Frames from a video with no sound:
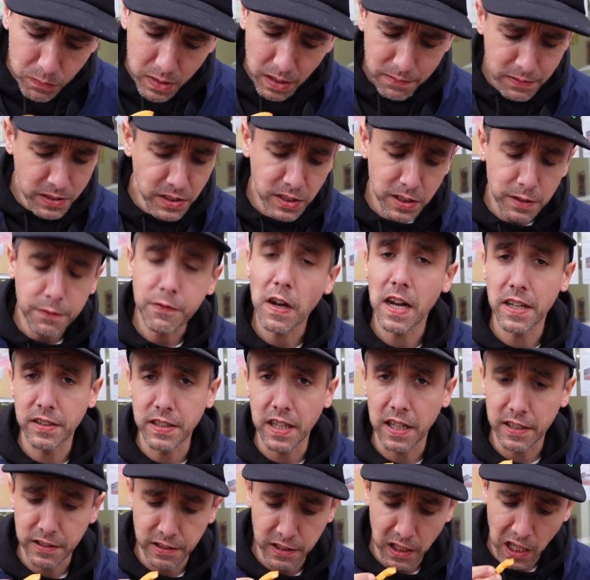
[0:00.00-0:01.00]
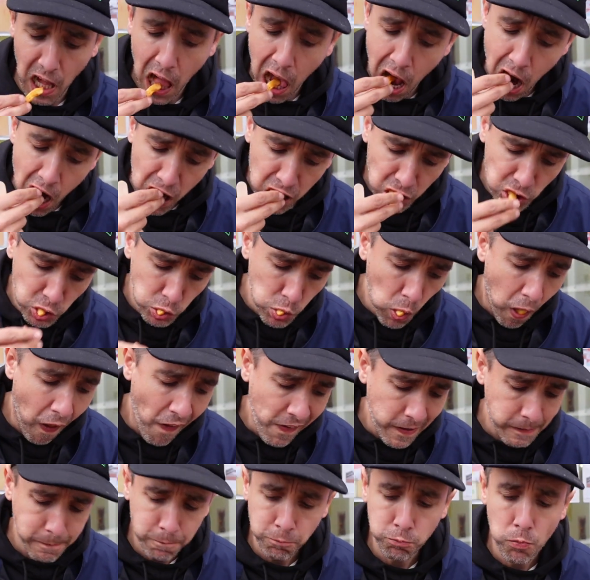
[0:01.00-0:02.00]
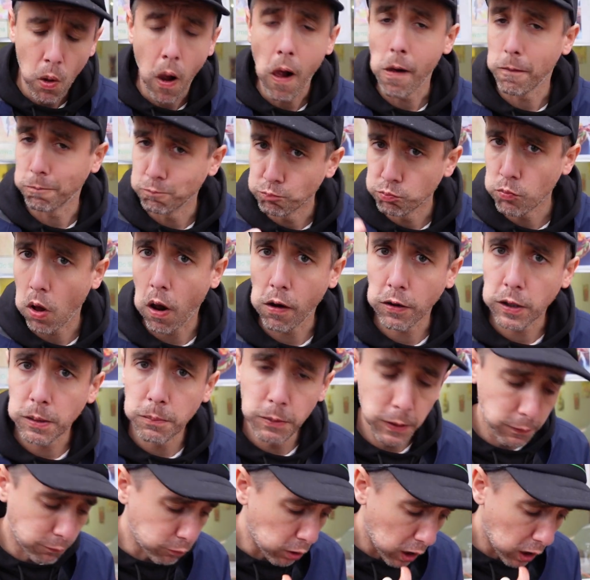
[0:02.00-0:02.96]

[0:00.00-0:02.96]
This is fantastic. I'm gonna move